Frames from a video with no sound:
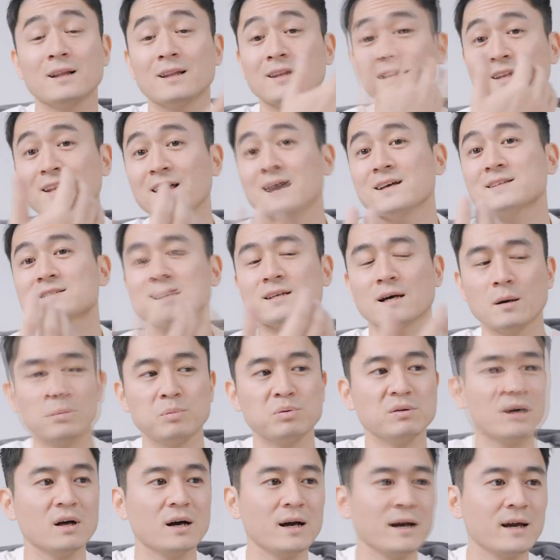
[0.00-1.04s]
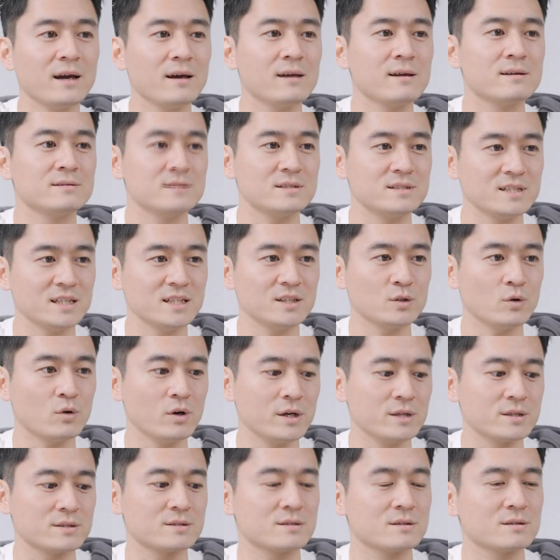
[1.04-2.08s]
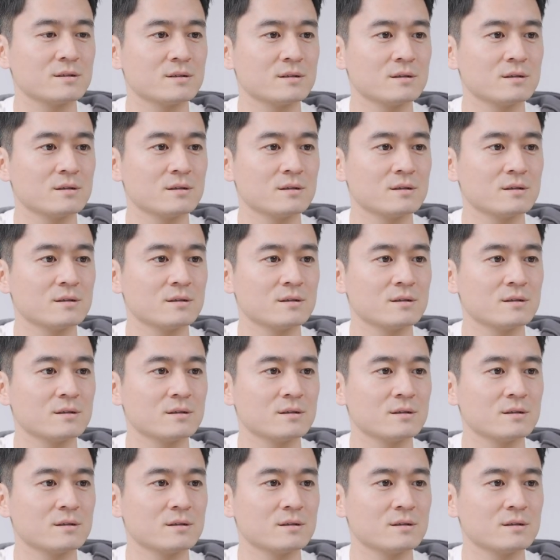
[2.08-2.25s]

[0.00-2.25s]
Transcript: Let's apply the denoise.